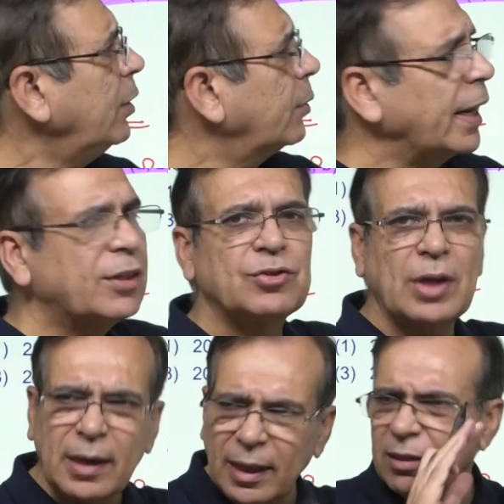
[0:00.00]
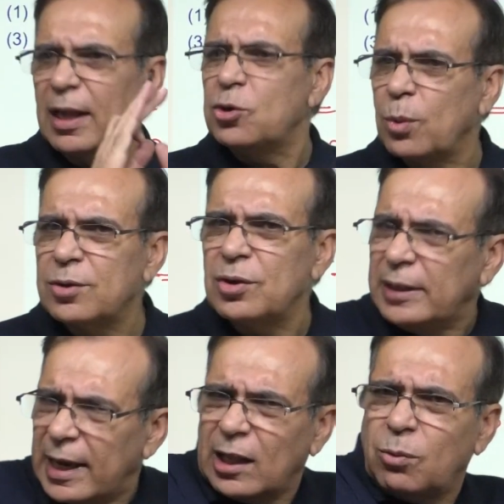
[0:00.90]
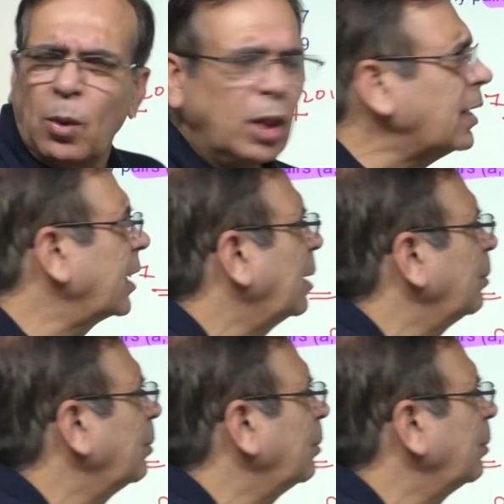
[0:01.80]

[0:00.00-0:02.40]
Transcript: you get stuck in such question, take a small case.